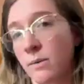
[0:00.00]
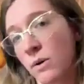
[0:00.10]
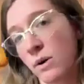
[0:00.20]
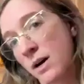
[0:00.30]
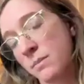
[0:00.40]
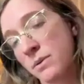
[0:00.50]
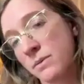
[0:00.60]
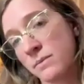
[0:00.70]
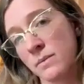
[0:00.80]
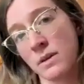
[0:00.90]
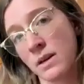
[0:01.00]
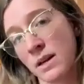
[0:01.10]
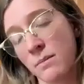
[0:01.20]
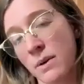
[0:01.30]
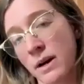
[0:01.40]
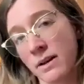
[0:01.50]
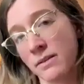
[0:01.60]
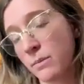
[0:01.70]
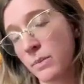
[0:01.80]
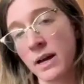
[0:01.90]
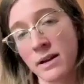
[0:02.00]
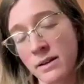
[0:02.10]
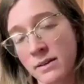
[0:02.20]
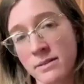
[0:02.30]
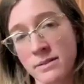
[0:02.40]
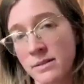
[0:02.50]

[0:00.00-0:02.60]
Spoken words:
I woke up in my bed